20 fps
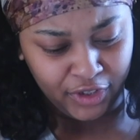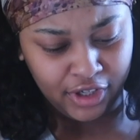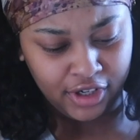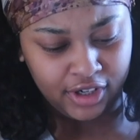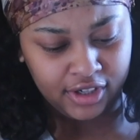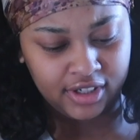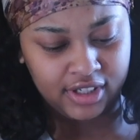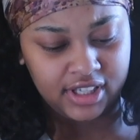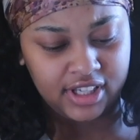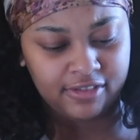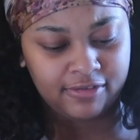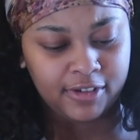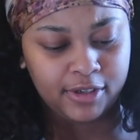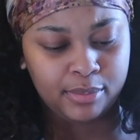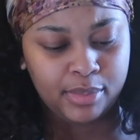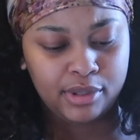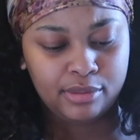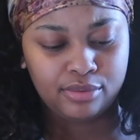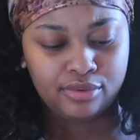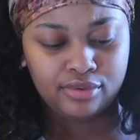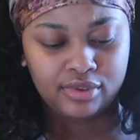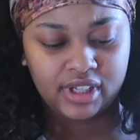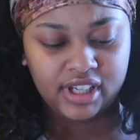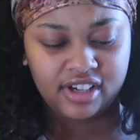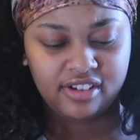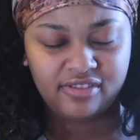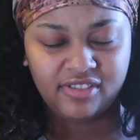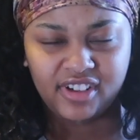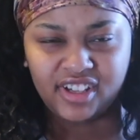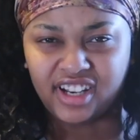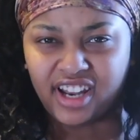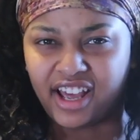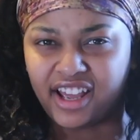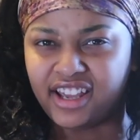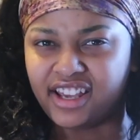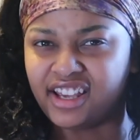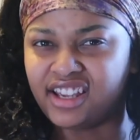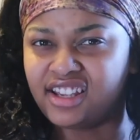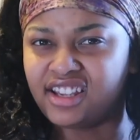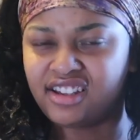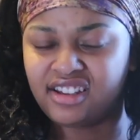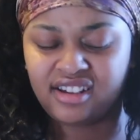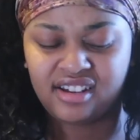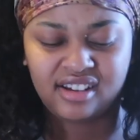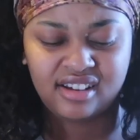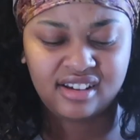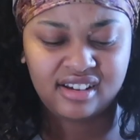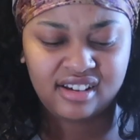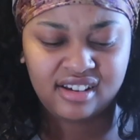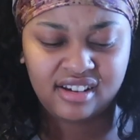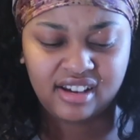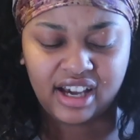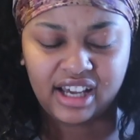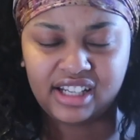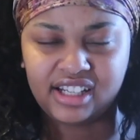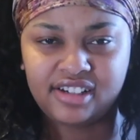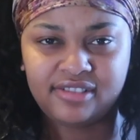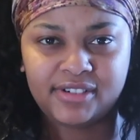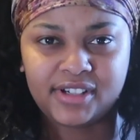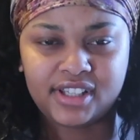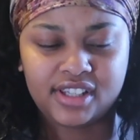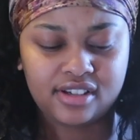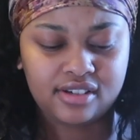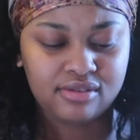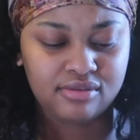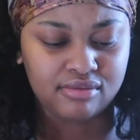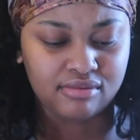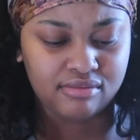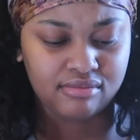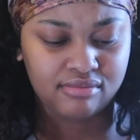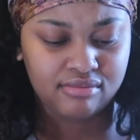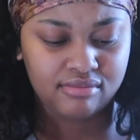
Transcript: Courtesy for the people who live here, like, I live here too.